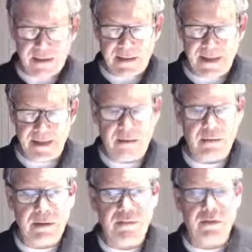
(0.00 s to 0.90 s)
this lander I
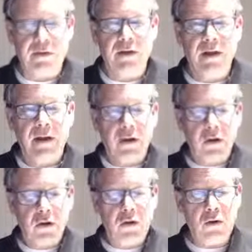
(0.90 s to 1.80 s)
built for you.
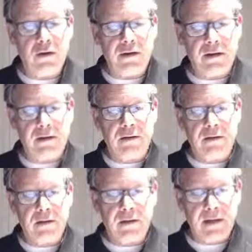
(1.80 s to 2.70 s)
Cool. So
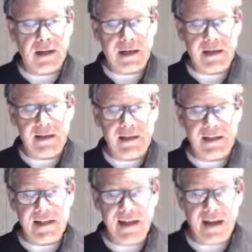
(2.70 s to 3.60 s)
you can clearly
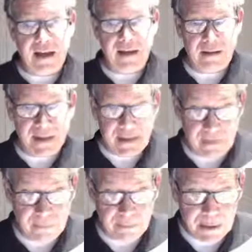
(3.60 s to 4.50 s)
see how that
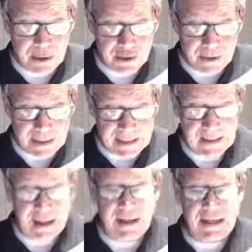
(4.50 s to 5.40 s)
information, that
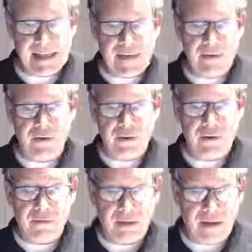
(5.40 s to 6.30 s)
data is
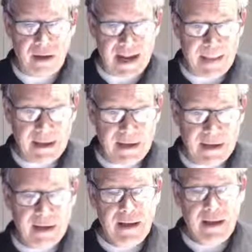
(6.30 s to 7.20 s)
very, very dynamic,